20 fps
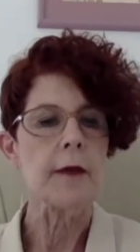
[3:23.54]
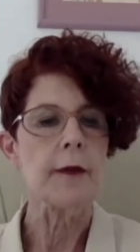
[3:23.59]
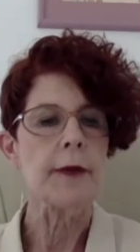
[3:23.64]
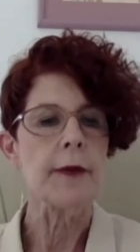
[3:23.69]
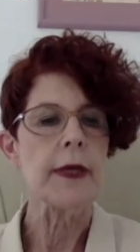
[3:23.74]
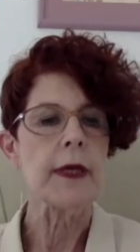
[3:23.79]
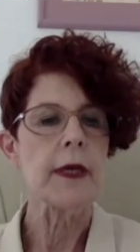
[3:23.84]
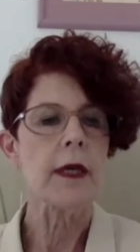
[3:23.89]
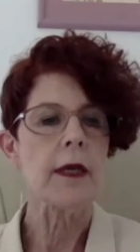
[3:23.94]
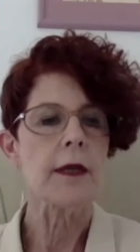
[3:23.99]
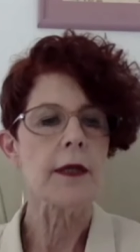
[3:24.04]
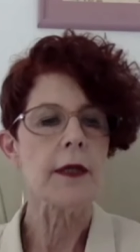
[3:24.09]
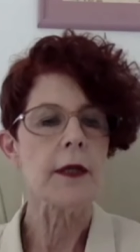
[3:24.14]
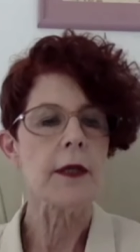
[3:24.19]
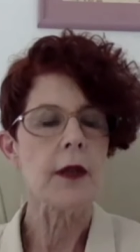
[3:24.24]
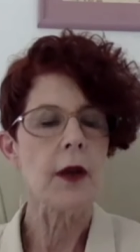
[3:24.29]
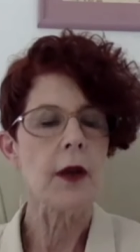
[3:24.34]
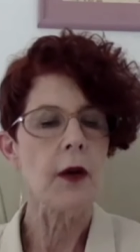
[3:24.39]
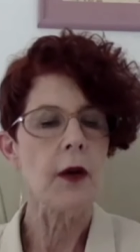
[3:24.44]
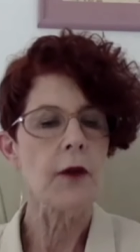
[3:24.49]
because the
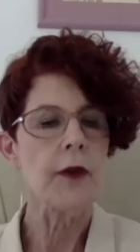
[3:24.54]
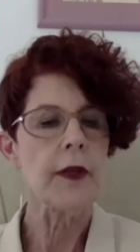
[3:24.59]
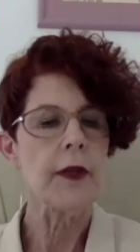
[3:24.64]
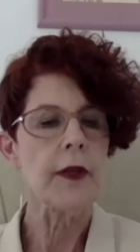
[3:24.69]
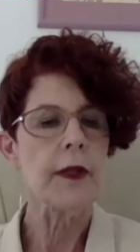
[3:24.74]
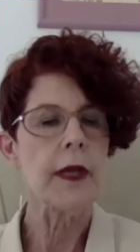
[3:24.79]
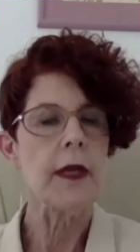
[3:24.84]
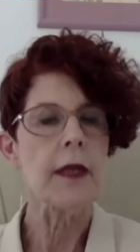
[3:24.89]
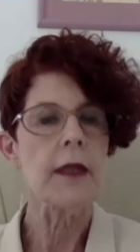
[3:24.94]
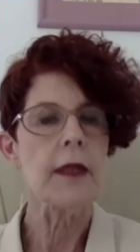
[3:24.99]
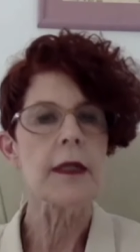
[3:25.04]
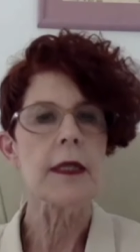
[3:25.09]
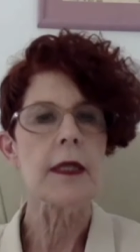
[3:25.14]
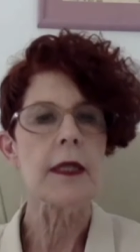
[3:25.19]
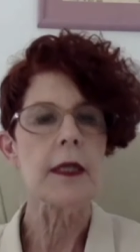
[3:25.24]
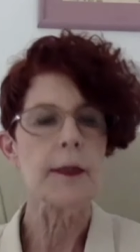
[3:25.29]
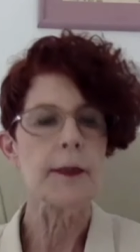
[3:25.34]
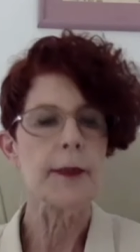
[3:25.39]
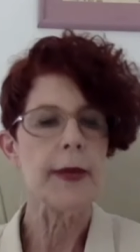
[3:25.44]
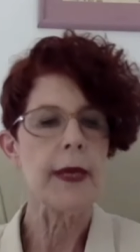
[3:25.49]

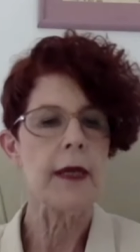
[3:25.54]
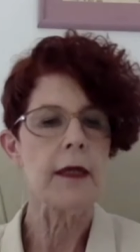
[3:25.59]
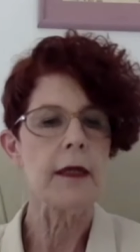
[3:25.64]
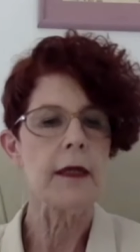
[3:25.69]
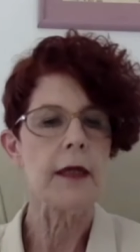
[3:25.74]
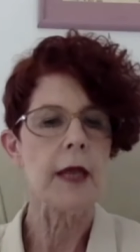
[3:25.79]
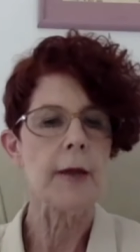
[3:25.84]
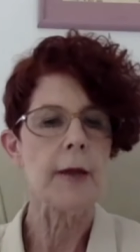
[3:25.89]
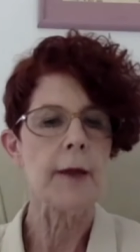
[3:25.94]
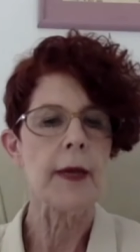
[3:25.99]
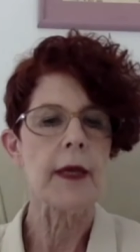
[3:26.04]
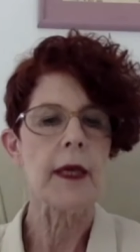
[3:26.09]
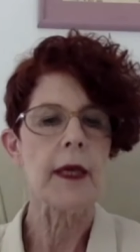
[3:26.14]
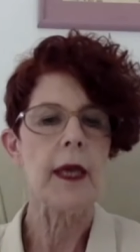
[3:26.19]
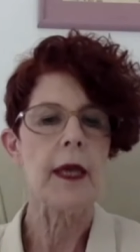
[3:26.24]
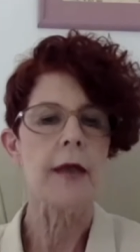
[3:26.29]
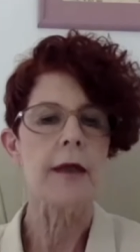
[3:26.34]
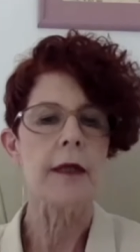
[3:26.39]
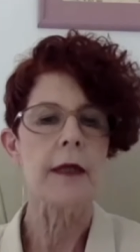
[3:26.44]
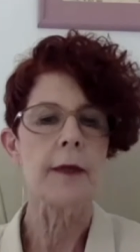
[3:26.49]
COVID-19 pandemic
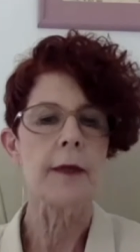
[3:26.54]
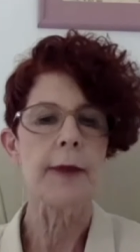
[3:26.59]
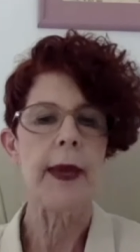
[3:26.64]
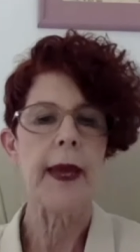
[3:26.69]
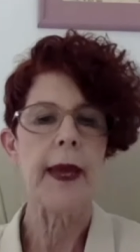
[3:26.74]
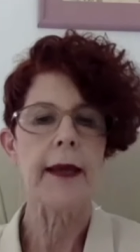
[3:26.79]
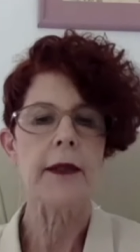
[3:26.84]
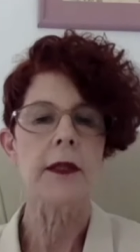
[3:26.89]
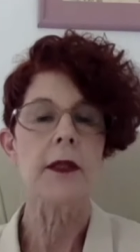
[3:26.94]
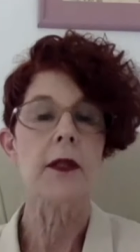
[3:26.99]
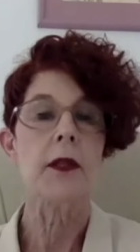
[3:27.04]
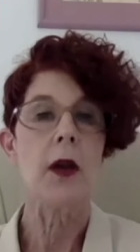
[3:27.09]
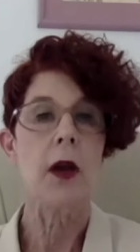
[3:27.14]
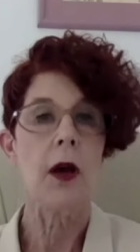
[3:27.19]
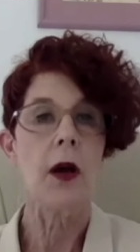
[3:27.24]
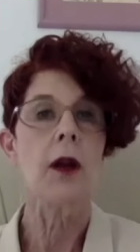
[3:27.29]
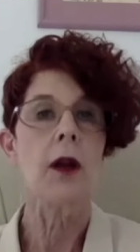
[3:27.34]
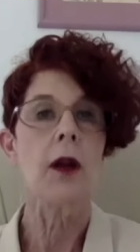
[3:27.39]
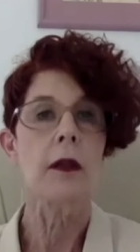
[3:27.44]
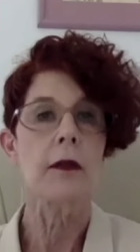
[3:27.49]
has impacted
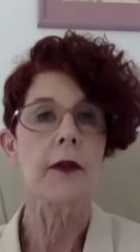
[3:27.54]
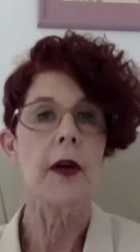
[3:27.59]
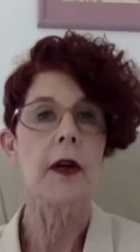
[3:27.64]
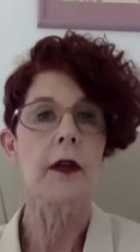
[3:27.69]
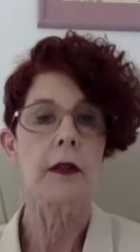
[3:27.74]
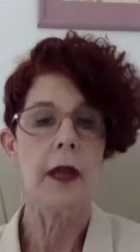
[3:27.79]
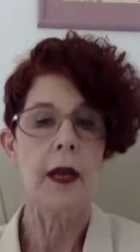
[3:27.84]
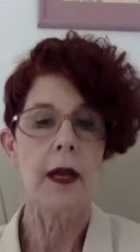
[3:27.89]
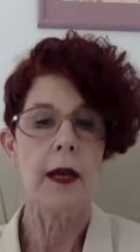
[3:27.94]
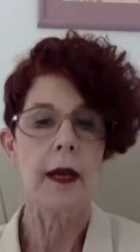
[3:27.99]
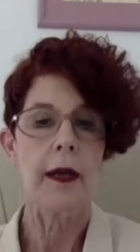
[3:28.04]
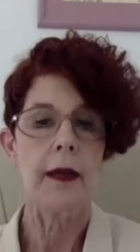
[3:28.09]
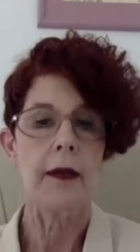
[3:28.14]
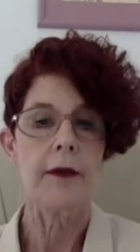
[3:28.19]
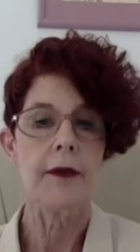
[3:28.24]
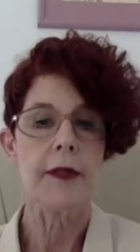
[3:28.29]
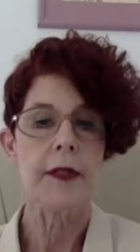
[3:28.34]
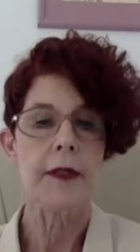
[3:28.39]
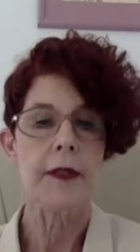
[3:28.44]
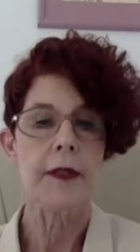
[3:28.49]
all of our
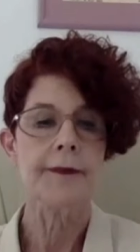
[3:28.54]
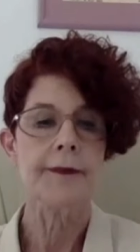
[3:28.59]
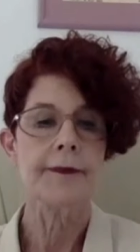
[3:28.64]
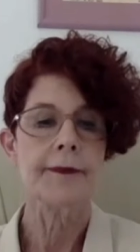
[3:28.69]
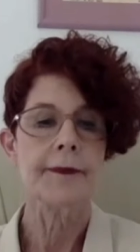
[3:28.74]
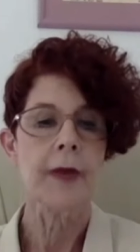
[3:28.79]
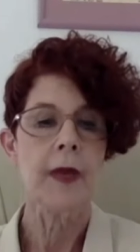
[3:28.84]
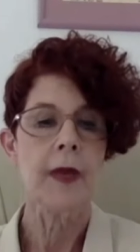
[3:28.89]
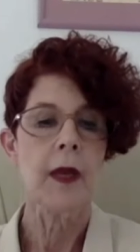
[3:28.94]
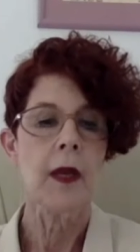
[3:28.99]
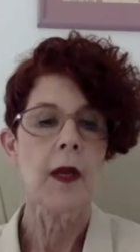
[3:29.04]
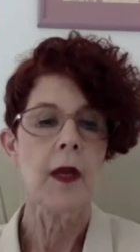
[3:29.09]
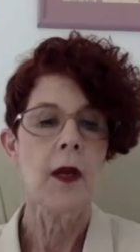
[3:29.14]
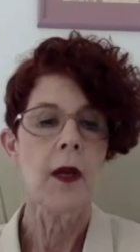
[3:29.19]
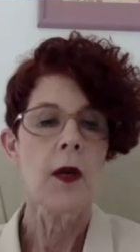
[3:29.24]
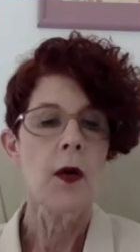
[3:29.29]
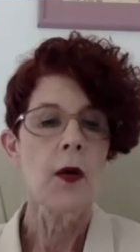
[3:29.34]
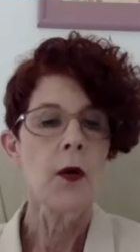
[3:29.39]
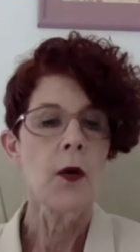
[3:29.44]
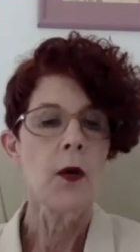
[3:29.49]
lives.
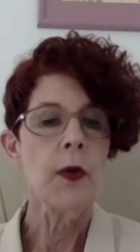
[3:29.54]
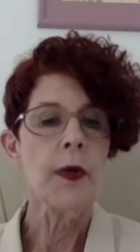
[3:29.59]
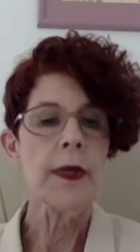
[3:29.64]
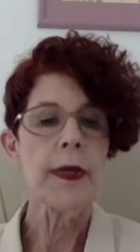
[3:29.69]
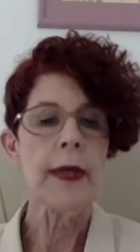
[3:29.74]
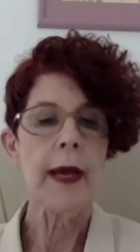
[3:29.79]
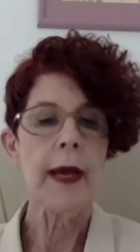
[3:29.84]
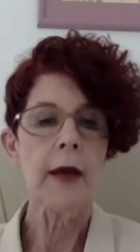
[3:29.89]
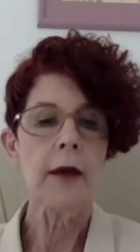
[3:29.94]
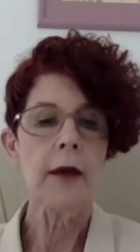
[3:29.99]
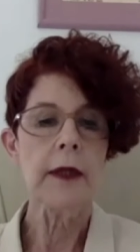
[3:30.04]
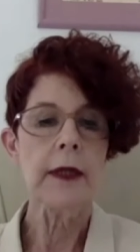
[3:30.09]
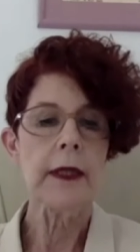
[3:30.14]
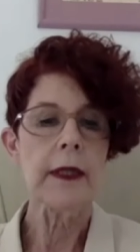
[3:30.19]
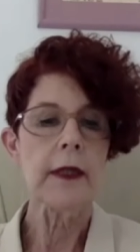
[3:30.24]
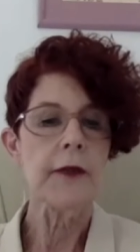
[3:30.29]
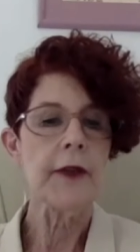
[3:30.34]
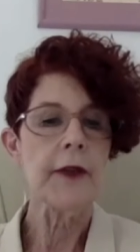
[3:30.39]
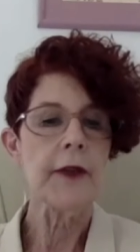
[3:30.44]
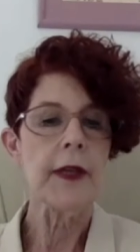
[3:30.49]
We now
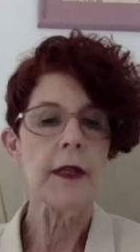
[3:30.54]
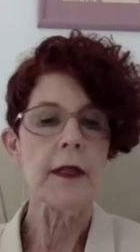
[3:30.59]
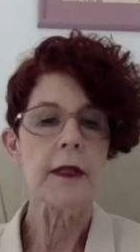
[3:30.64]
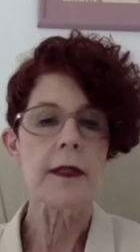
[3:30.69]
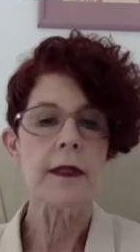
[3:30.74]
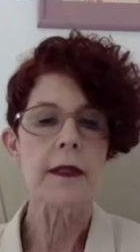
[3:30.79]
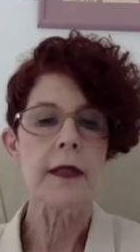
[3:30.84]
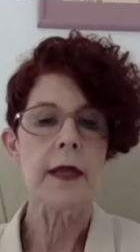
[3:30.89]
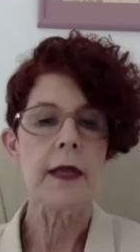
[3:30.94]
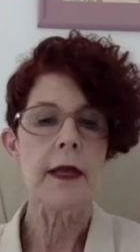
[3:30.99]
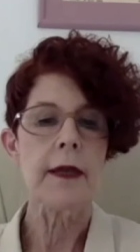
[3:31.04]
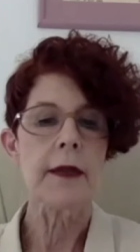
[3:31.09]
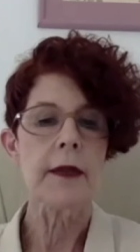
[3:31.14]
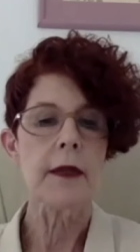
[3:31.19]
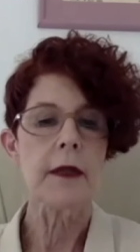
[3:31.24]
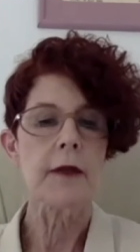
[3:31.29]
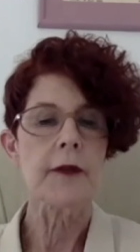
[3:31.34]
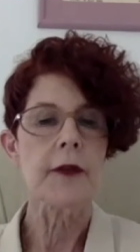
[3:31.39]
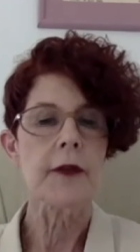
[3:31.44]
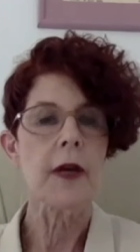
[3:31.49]
live in a
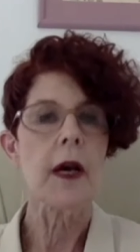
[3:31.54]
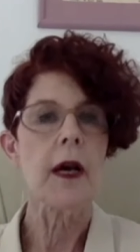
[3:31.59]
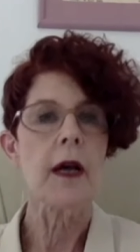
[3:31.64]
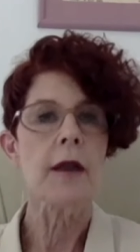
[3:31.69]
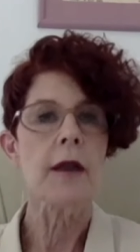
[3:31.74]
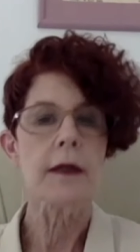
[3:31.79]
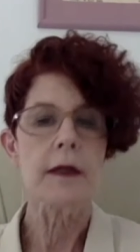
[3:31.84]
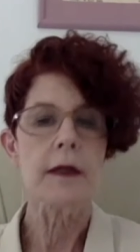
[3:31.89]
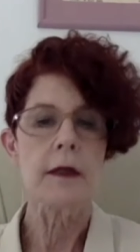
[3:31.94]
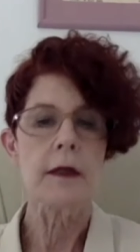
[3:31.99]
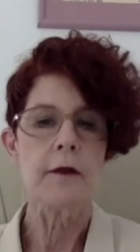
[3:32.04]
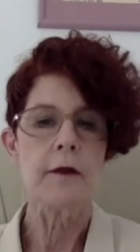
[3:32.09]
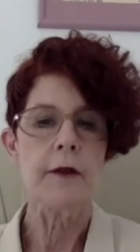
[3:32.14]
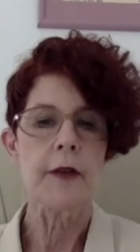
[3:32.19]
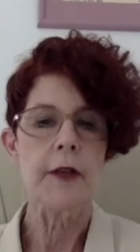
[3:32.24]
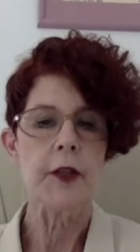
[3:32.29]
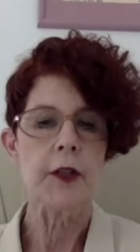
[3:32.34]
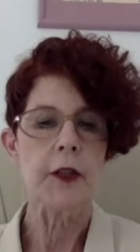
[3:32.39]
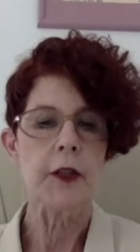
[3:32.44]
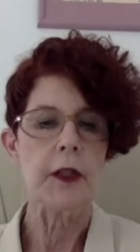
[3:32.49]
state of constant
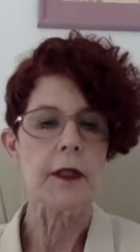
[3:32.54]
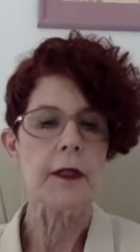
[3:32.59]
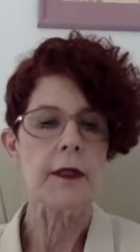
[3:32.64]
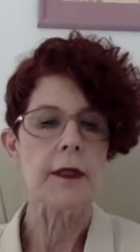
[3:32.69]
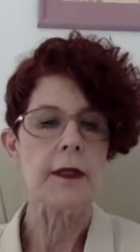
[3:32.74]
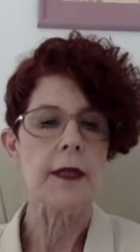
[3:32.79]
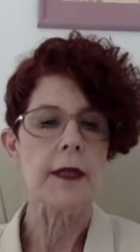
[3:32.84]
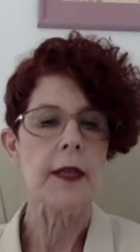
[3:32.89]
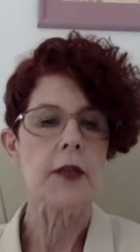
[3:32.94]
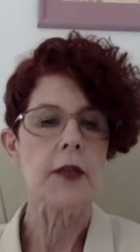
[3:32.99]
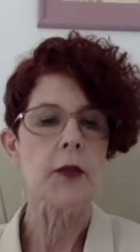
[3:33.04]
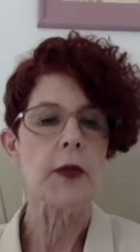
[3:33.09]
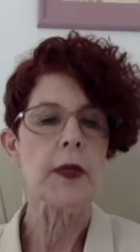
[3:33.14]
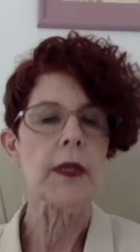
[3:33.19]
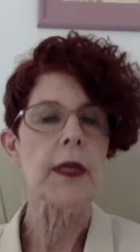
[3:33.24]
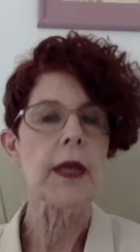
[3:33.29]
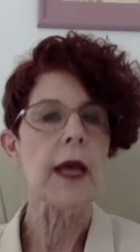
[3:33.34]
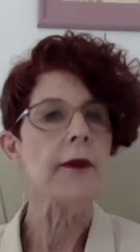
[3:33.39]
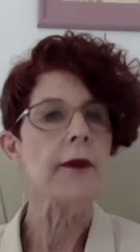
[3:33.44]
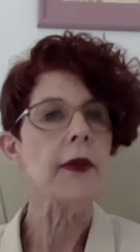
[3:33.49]
vigilance as we
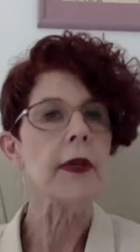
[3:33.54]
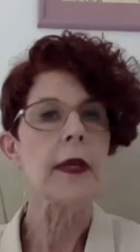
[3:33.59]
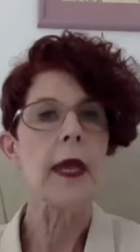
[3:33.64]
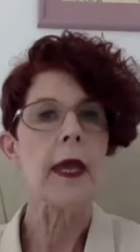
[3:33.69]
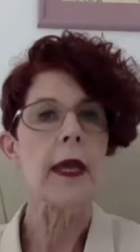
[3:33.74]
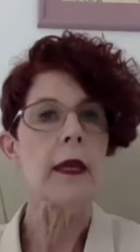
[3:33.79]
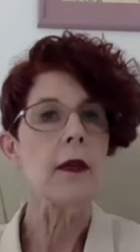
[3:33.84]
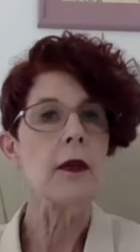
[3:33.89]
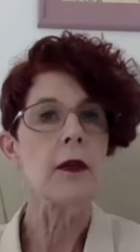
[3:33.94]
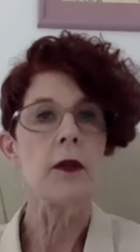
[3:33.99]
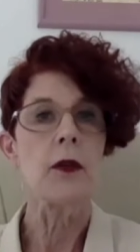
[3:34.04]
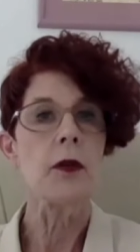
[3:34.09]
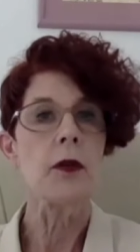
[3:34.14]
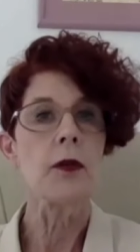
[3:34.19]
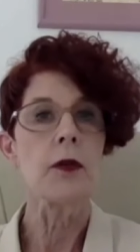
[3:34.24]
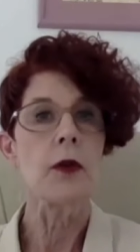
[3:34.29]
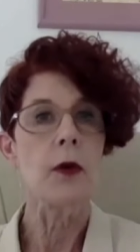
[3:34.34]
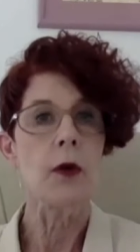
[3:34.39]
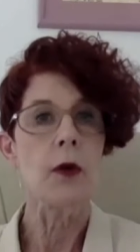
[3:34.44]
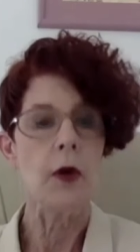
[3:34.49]
navigate new
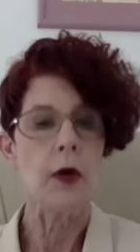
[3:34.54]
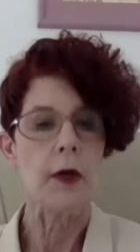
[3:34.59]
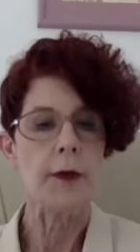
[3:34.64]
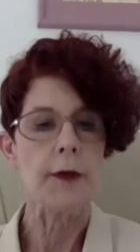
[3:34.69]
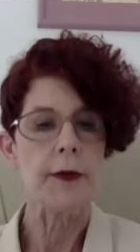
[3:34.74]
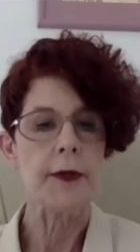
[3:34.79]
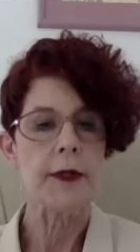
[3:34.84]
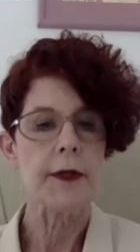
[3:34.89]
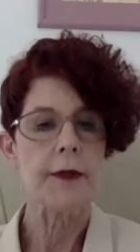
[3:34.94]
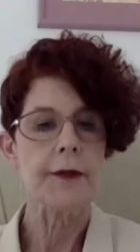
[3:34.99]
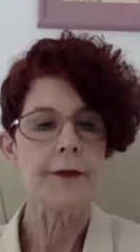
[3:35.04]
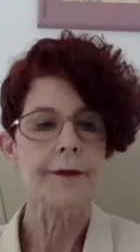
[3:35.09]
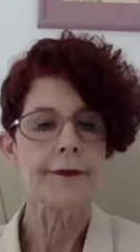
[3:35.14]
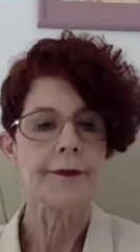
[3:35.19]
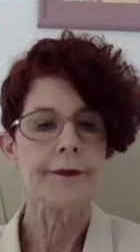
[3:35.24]
norms.